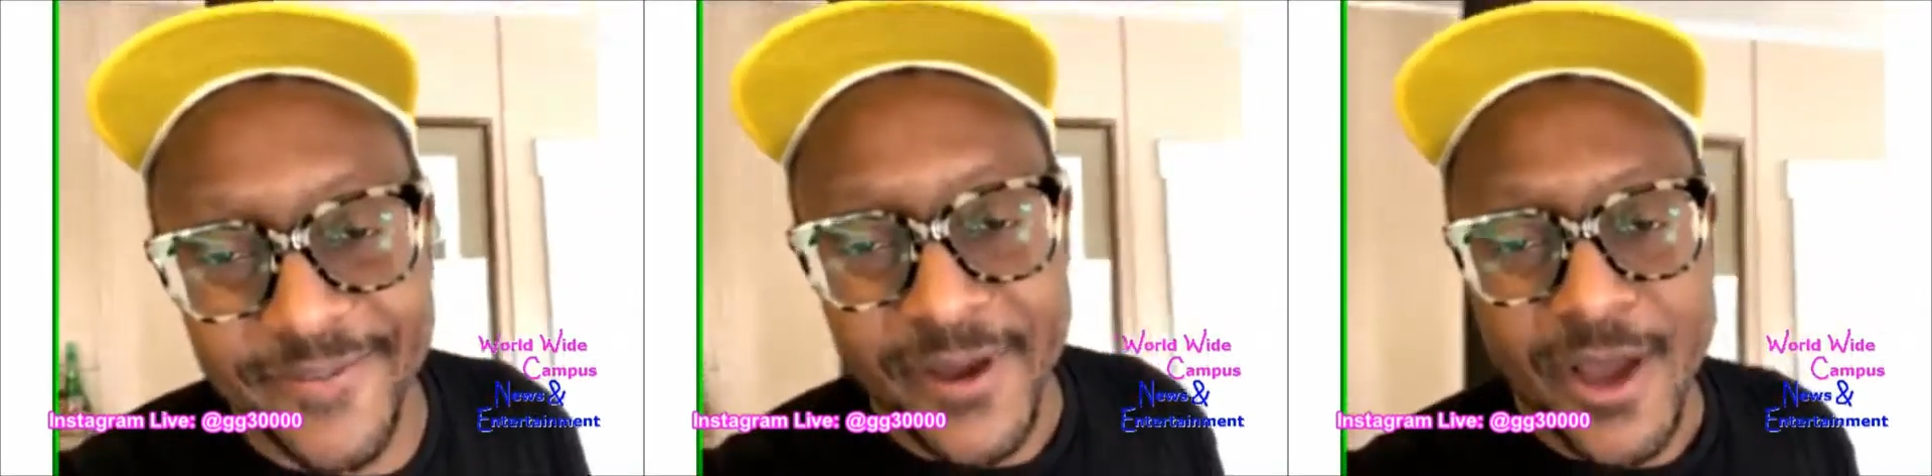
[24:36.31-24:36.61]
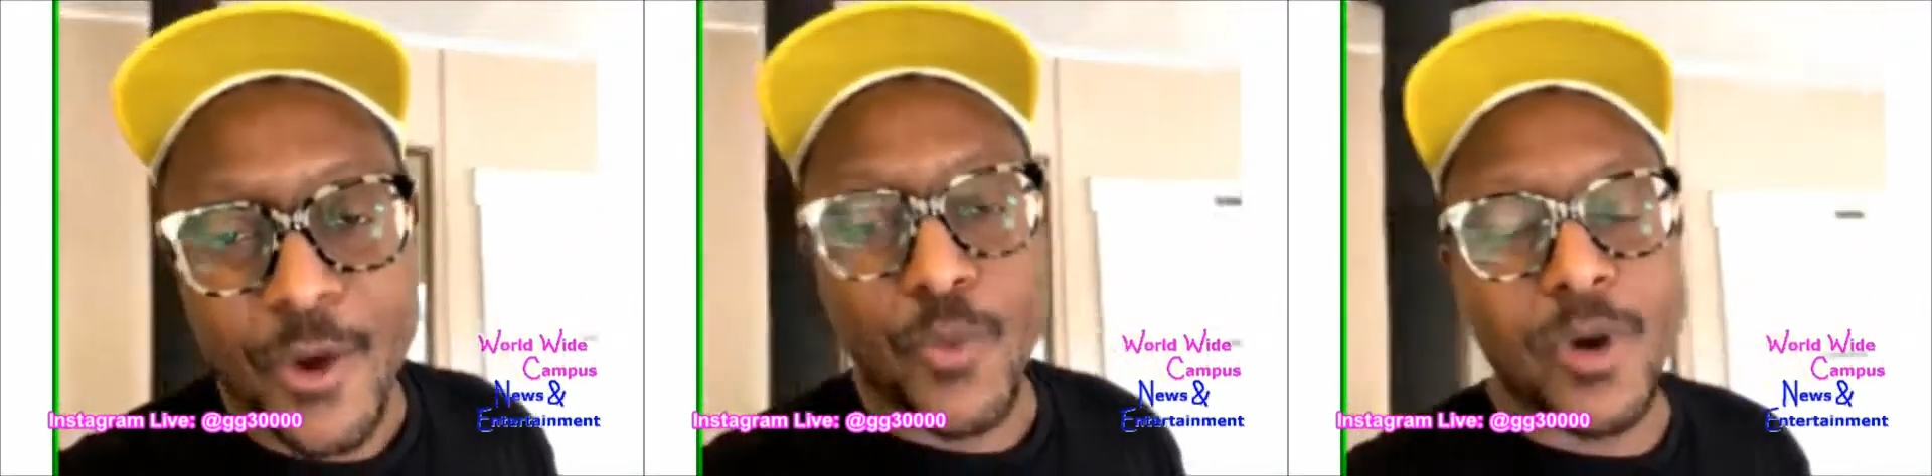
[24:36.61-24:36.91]

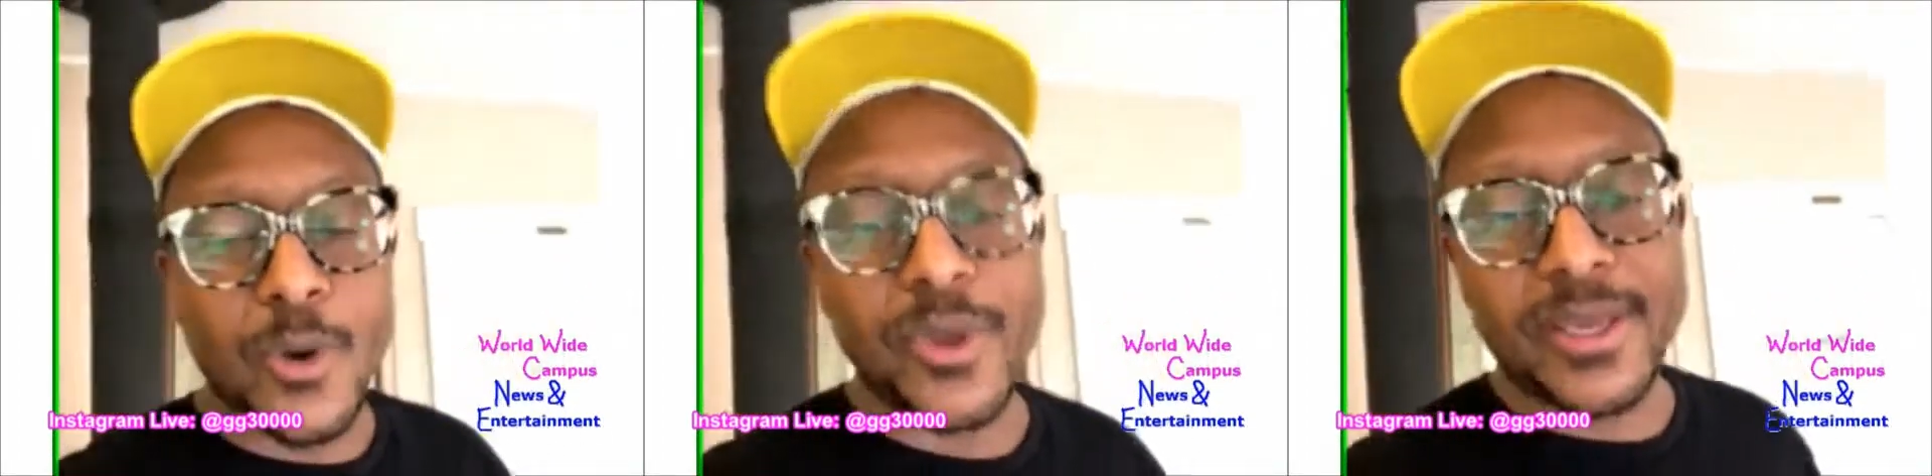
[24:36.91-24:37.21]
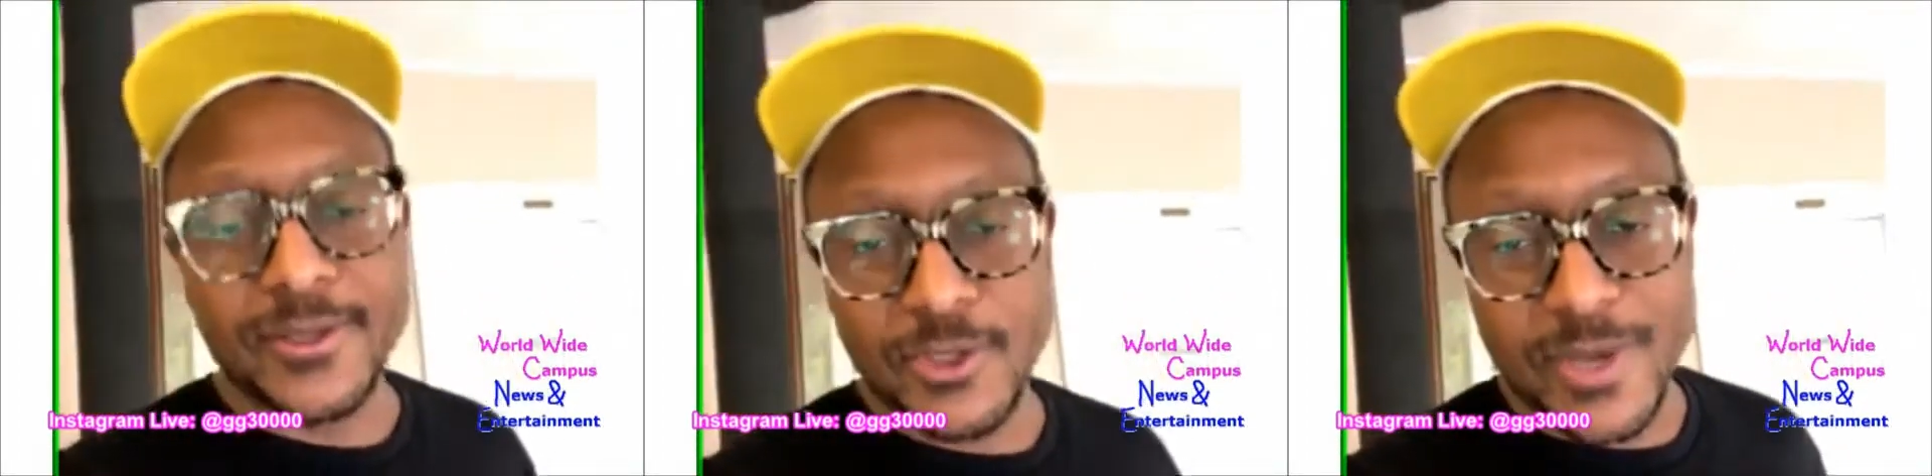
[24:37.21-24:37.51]
what we can
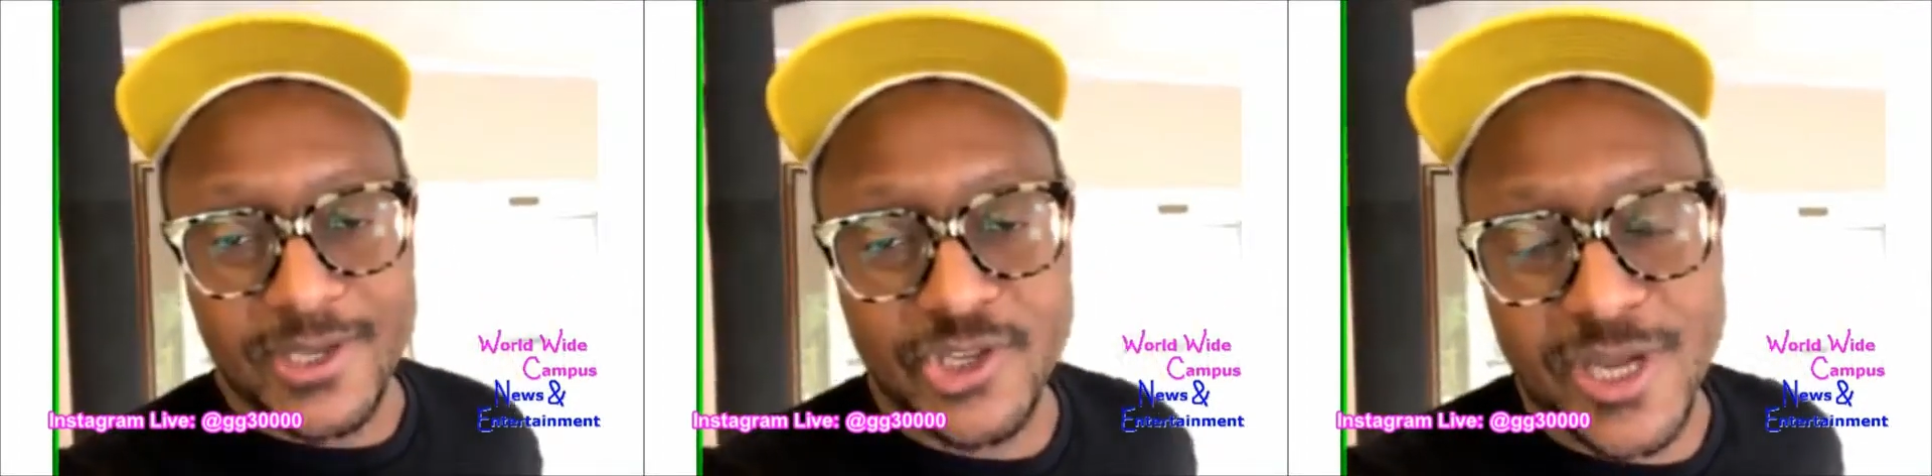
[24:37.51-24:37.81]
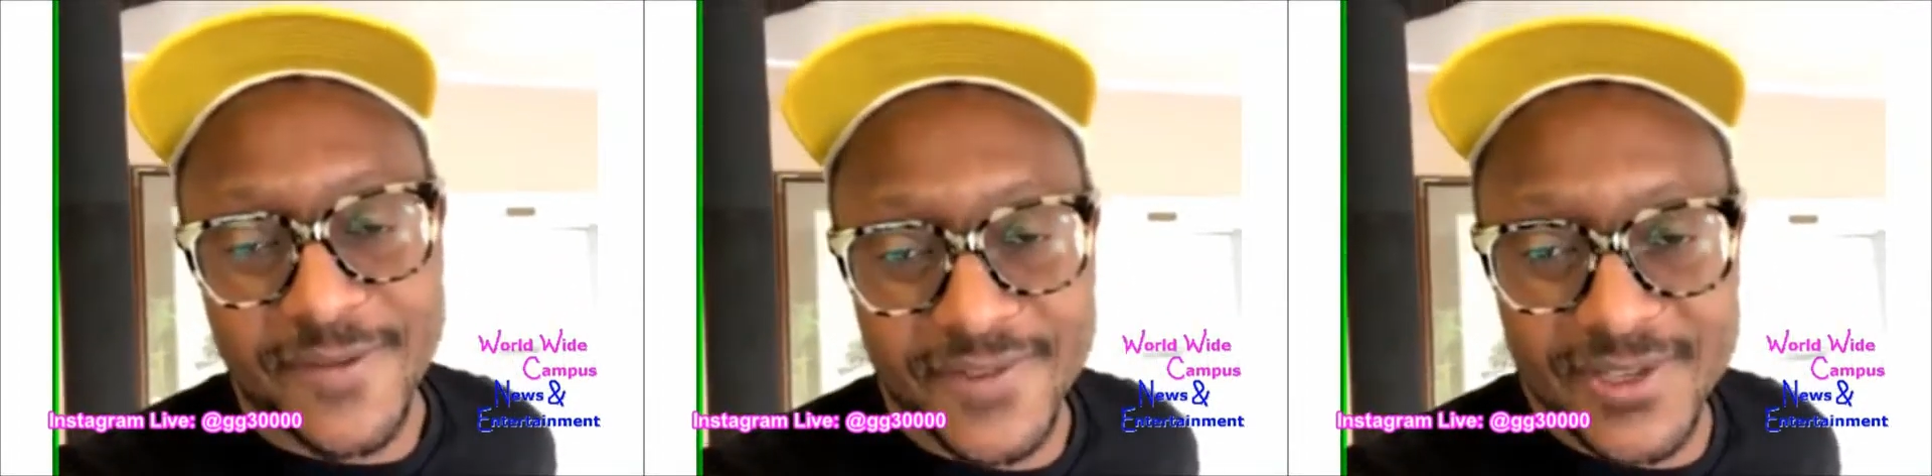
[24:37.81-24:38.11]
do as
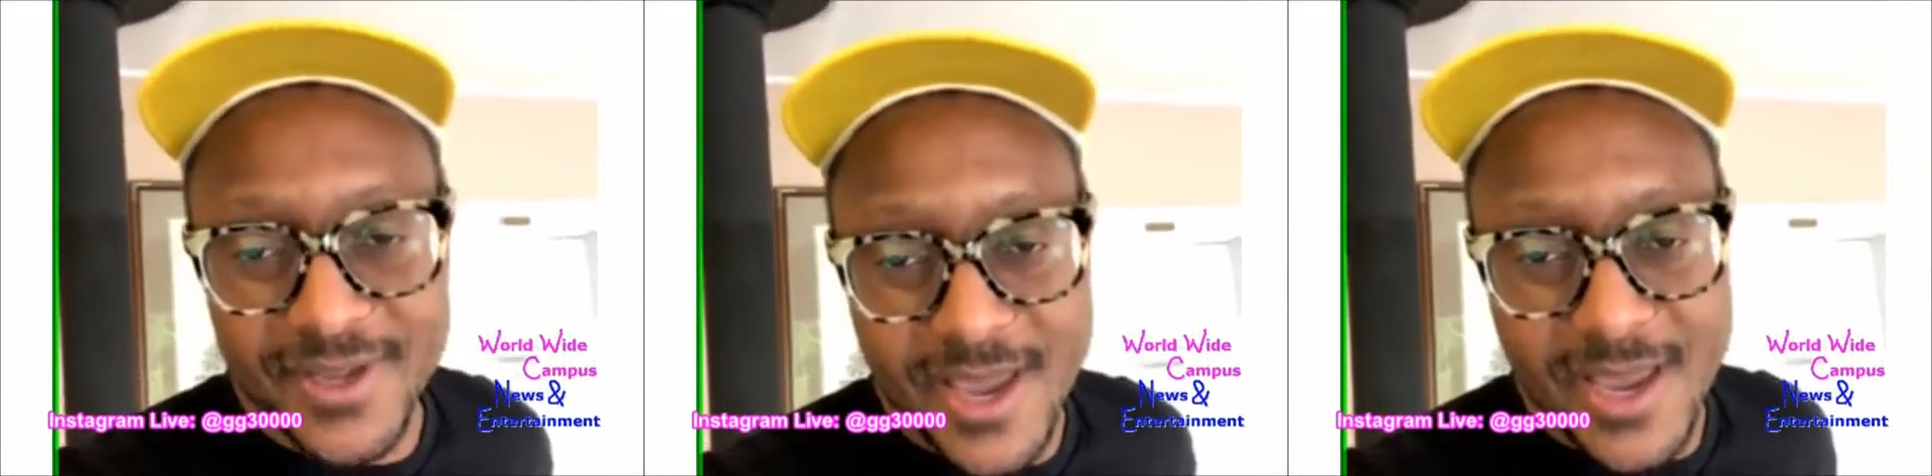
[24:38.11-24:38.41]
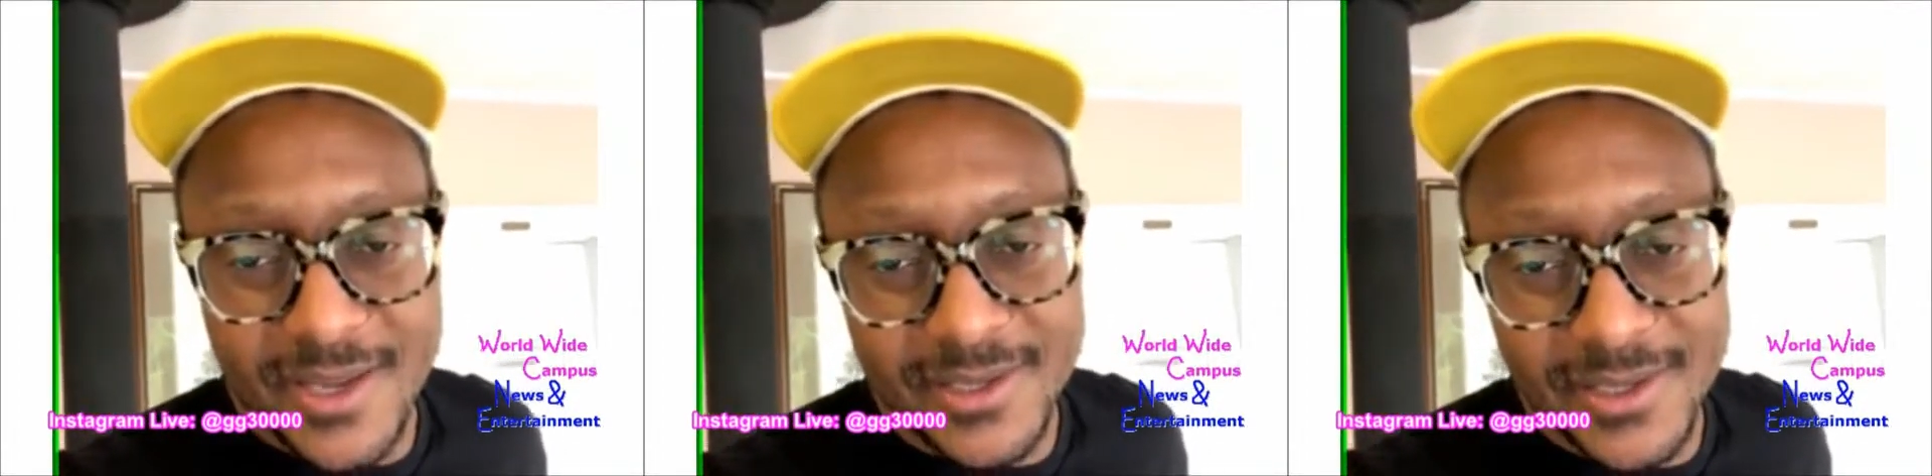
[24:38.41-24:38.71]
chefs and